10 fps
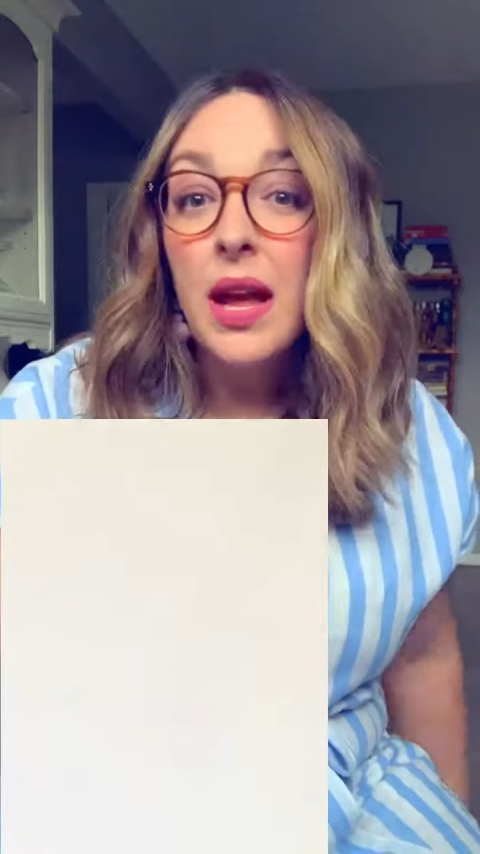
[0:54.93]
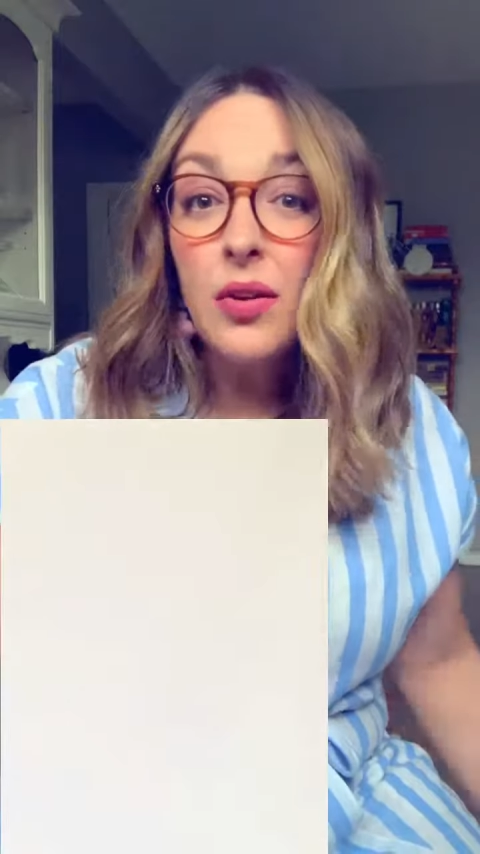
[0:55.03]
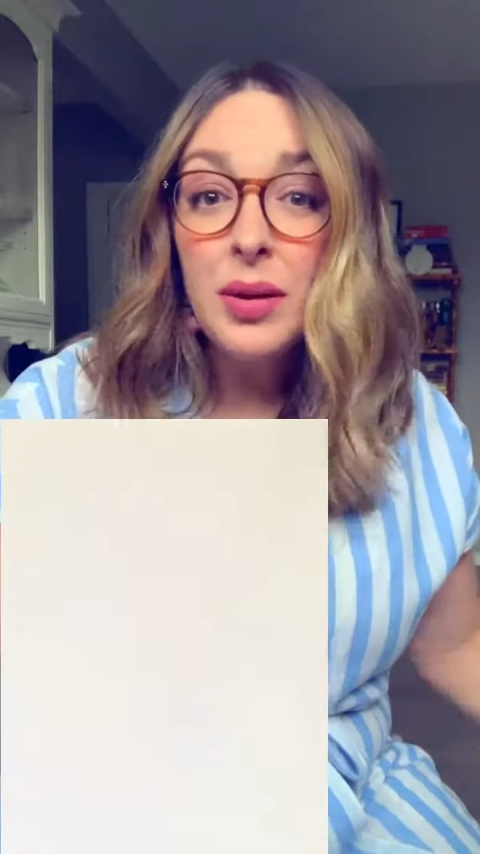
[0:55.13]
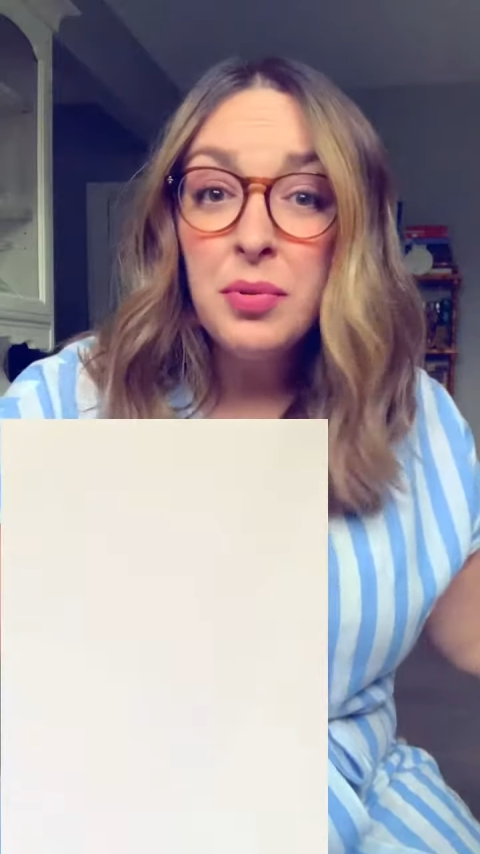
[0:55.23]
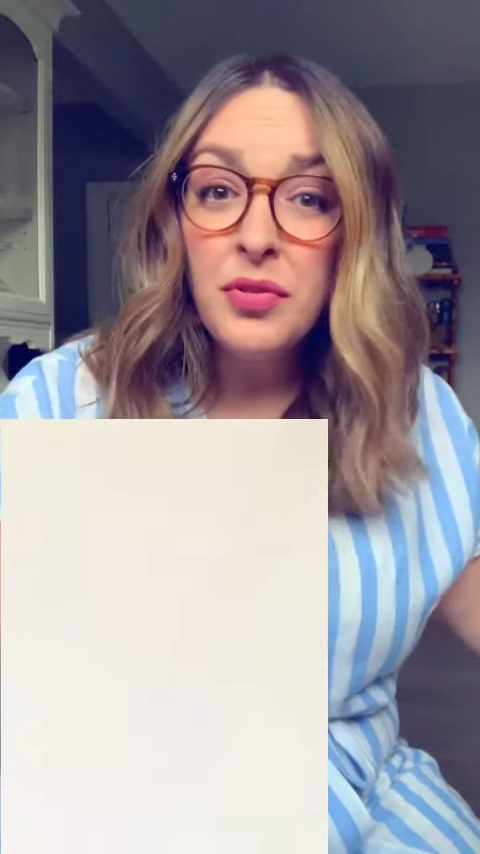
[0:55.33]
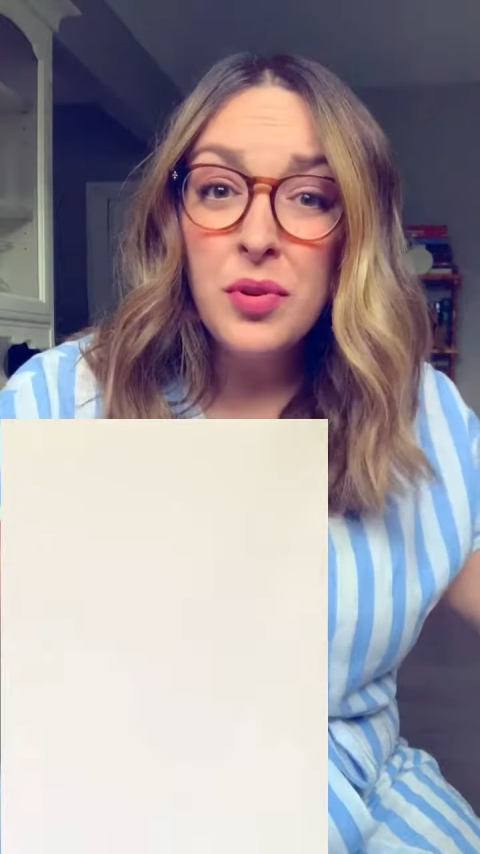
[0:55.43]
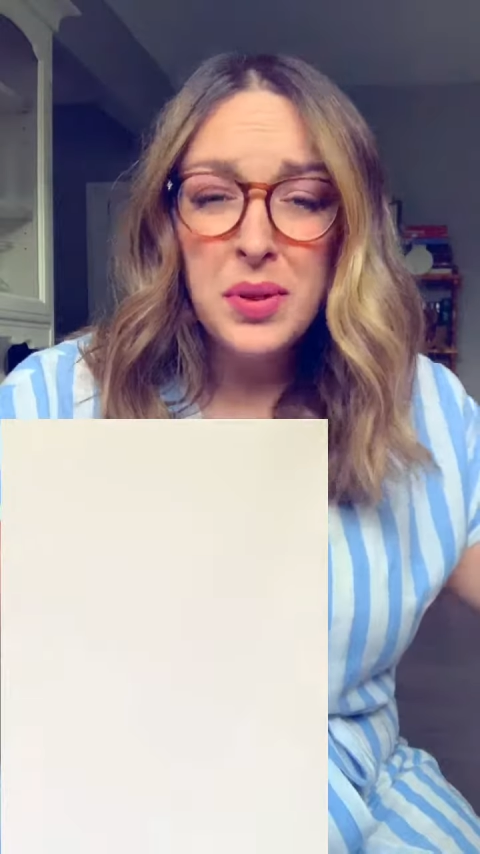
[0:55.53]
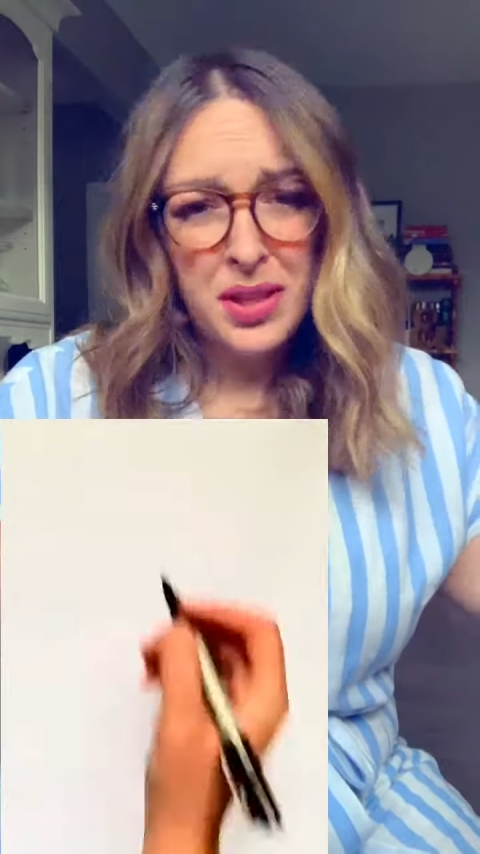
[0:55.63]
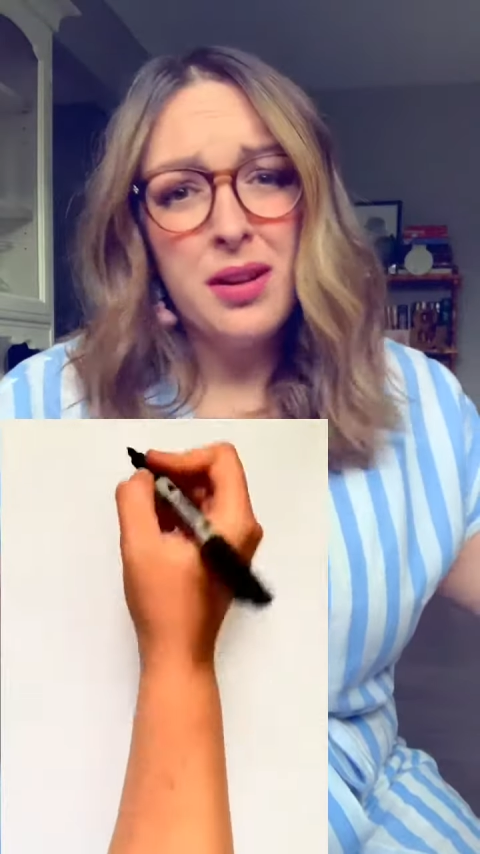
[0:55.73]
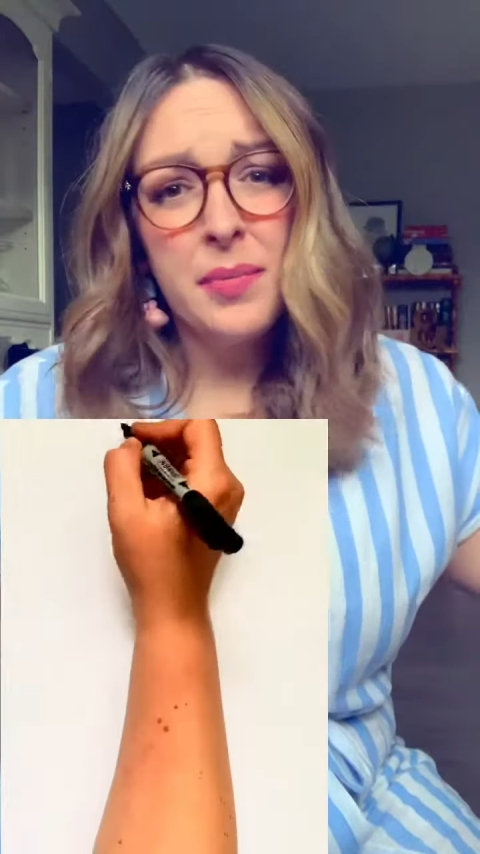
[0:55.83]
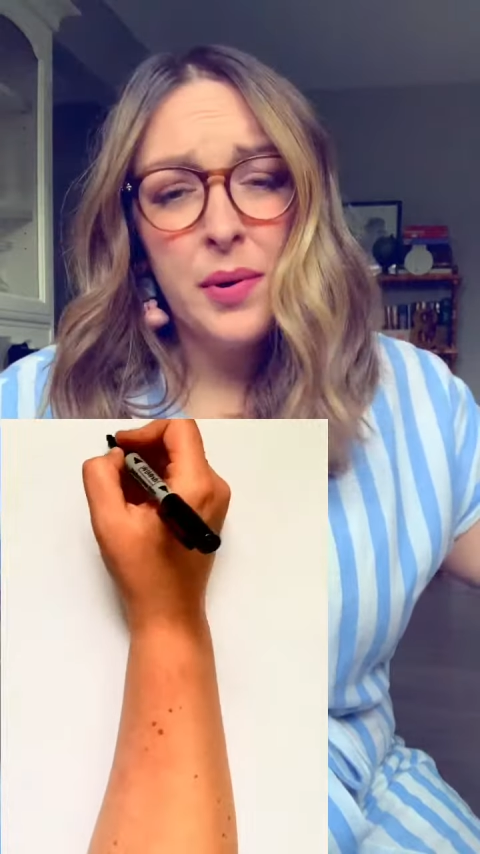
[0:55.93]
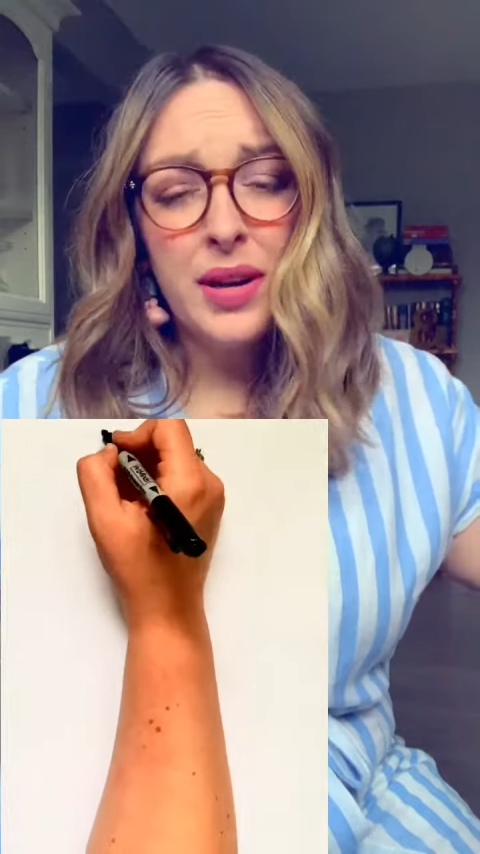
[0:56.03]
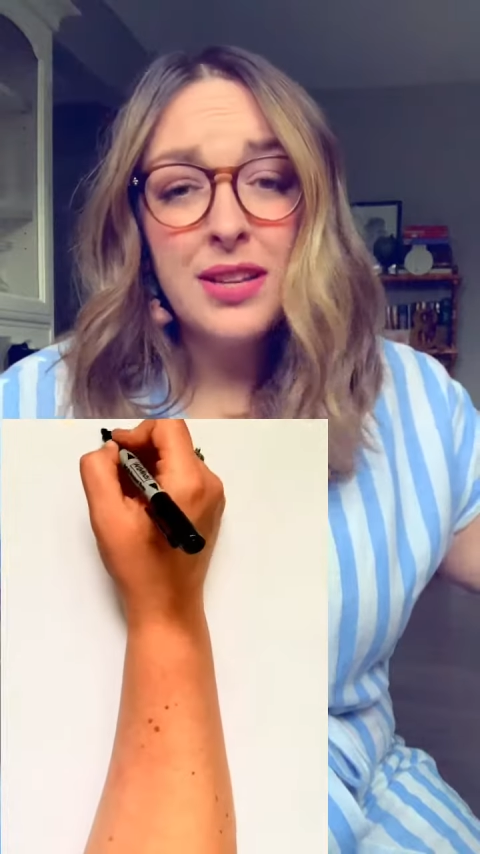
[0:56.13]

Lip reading: All right, before we talk about